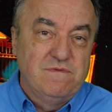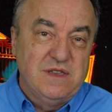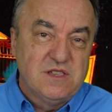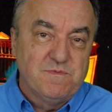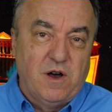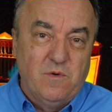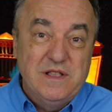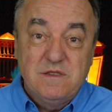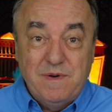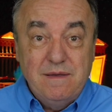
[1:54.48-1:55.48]
of these small
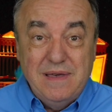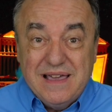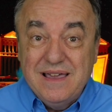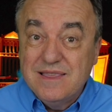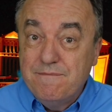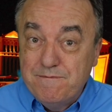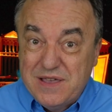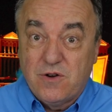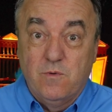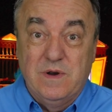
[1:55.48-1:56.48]
wins by making them
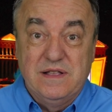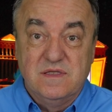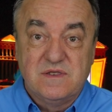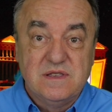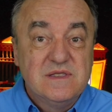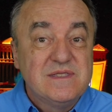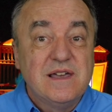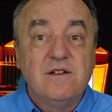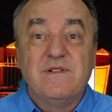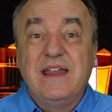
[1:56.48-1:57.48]
bigger wins.
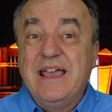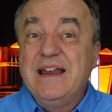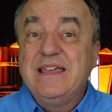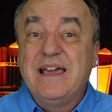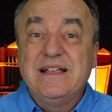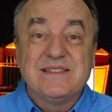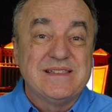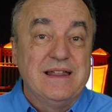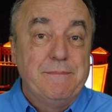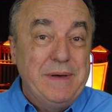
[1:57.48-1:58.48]
Instead of an 88
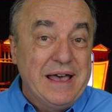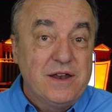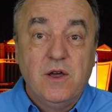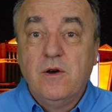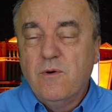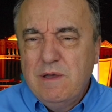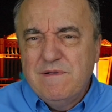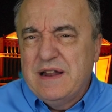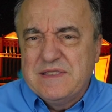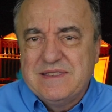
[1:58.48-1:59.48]
cent bet or
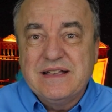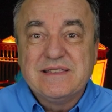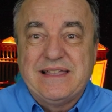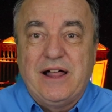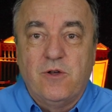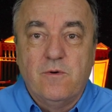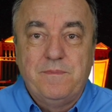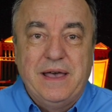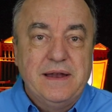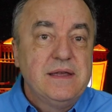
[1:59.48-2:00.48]
even a $6
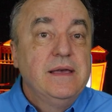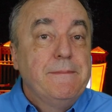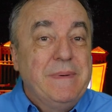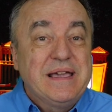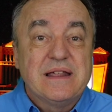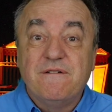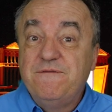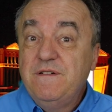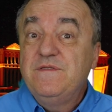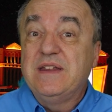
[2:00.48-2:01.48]
bet, make it a
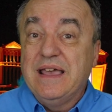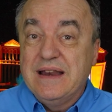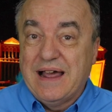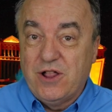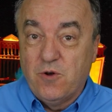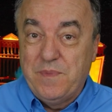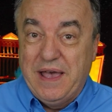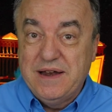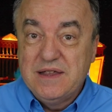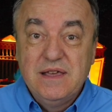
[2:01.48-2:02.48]
$15
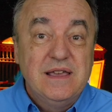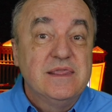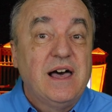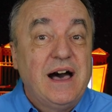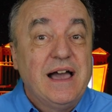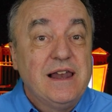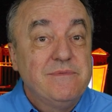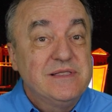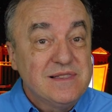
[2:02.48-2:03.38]
bet in the high limit